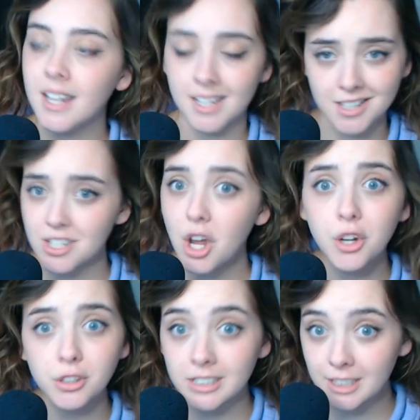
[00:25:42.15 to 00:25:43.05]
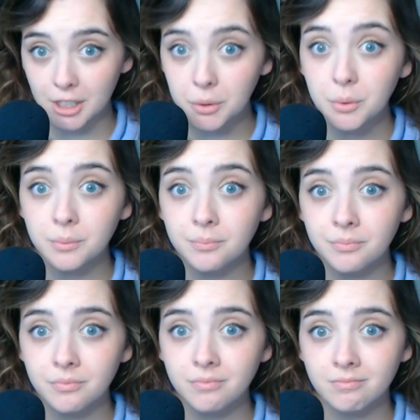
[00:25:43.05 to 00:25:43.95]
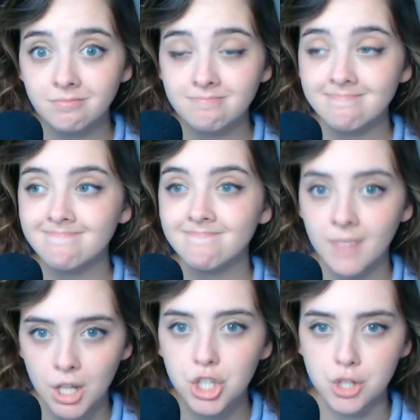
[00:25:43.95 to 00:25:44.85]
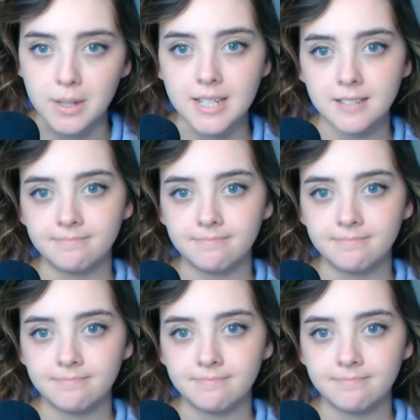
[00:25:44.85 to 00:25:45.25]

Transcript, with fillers: and it's not hurting you, do it.